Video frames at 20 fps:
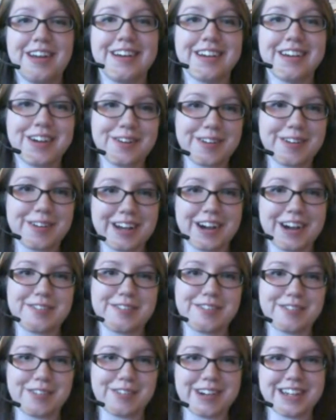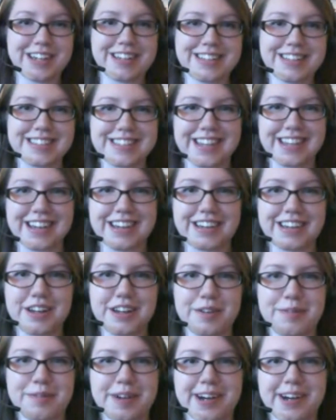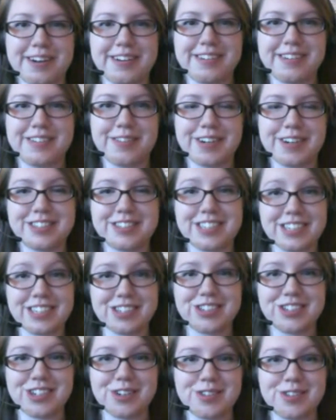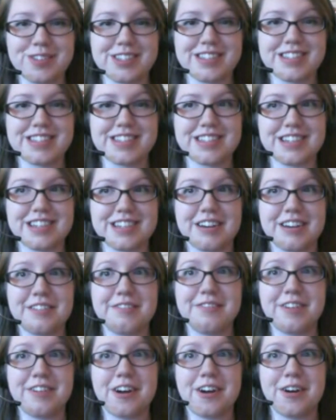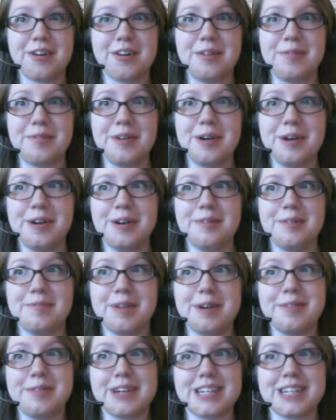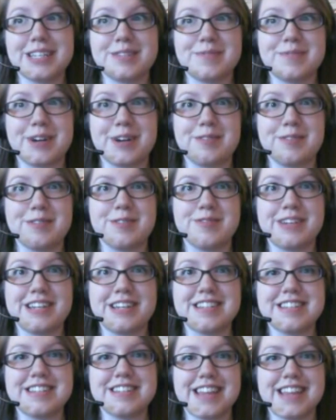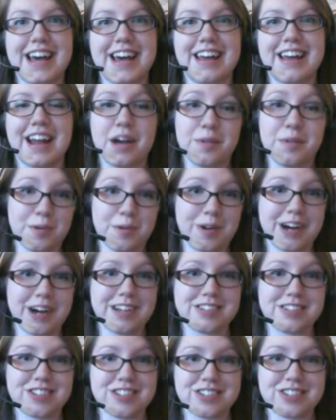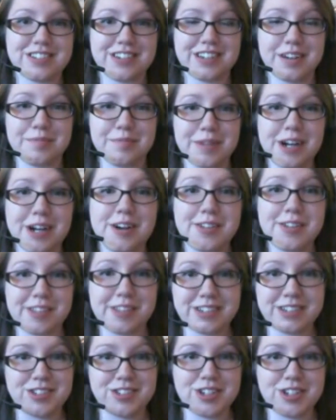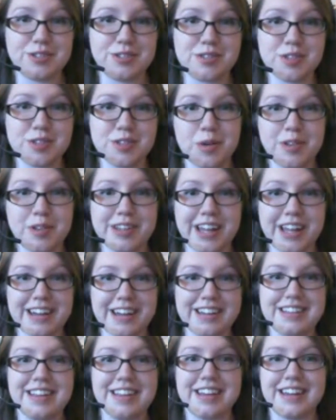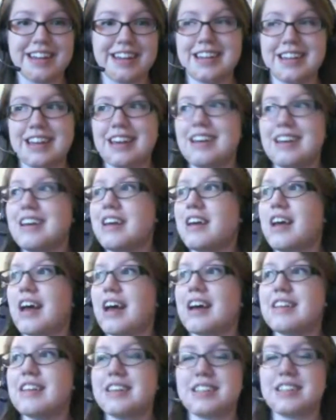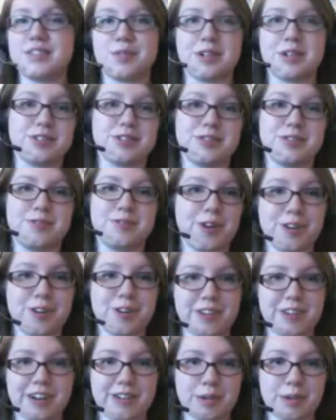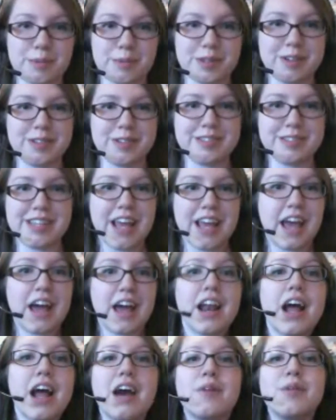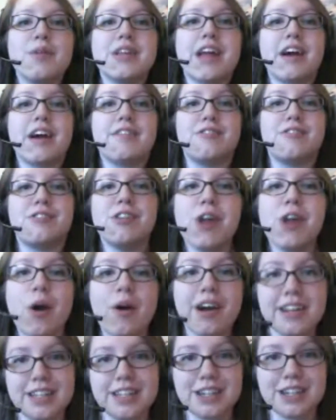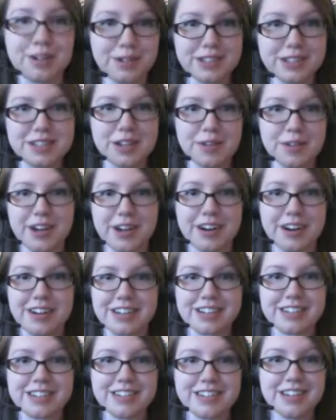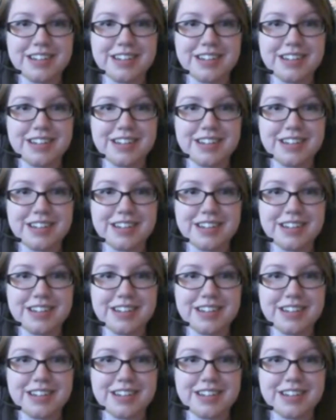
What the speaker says: Going off of what you said about watching shows and stuff, my biggest problem is that I will watch marathon shows a whole night, like at least watch 4 or 5 episodes, and I will have no idea what's going on.